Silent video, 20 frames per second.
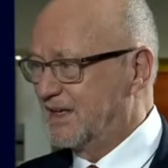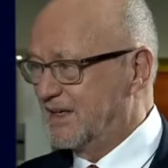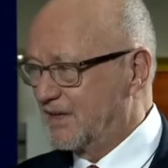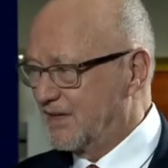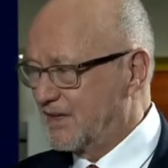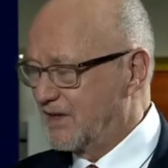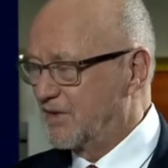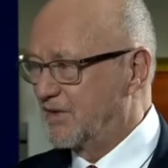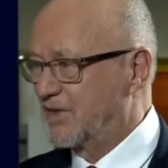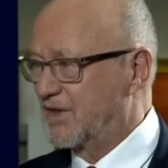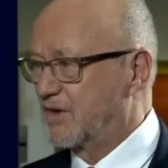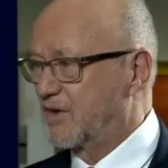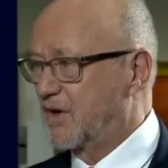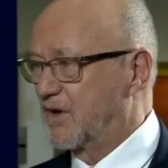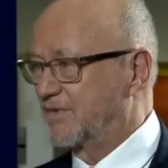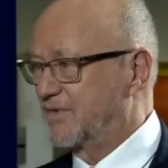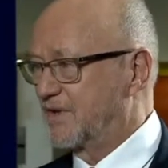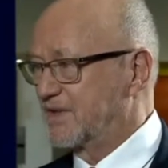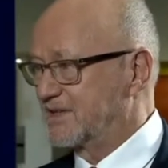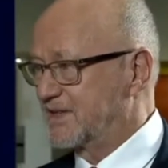you know, the
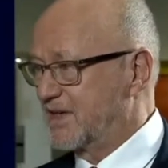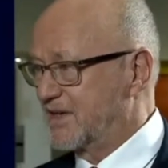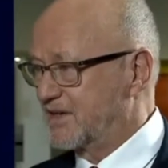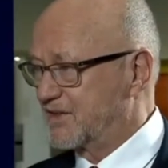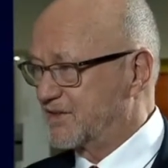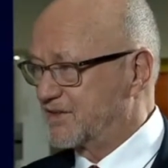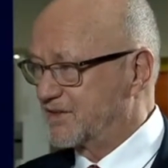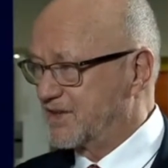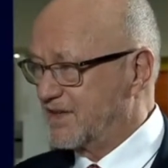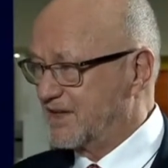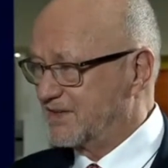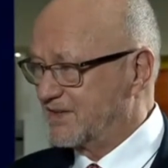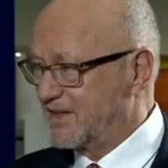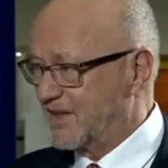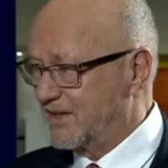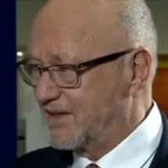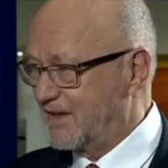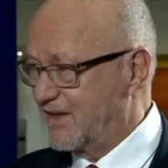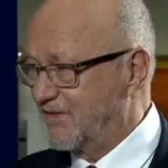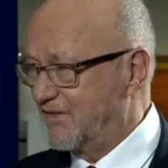conference industries
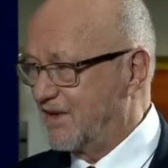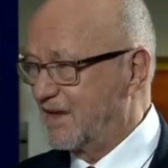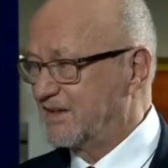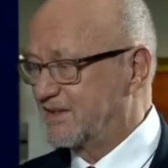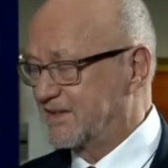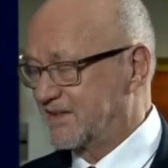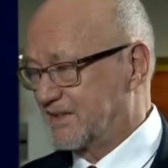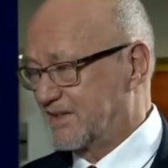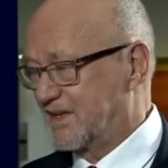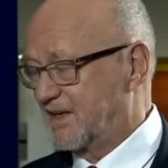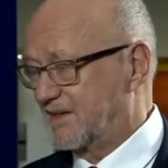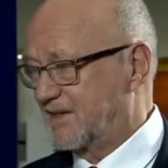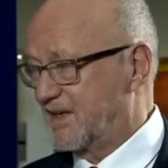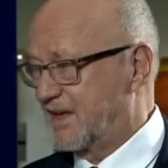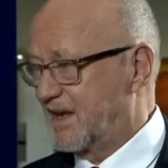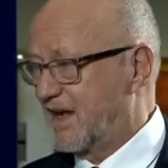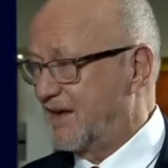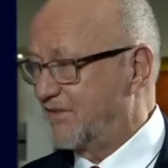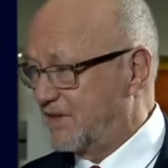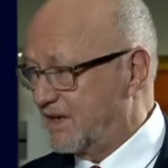and the events that
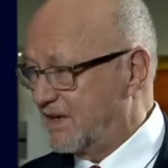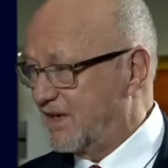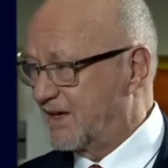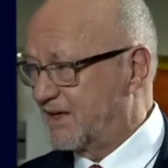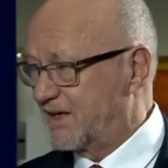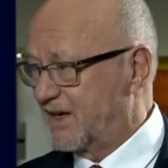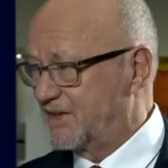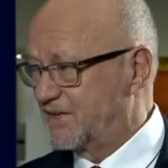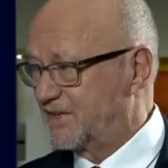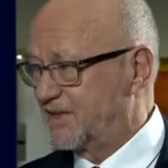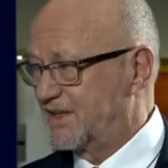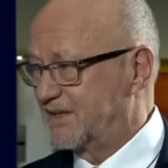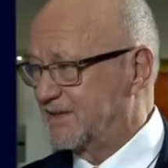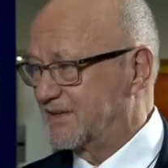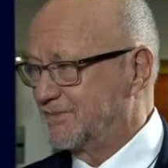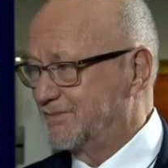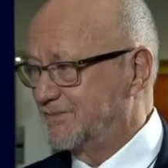they have in their countries.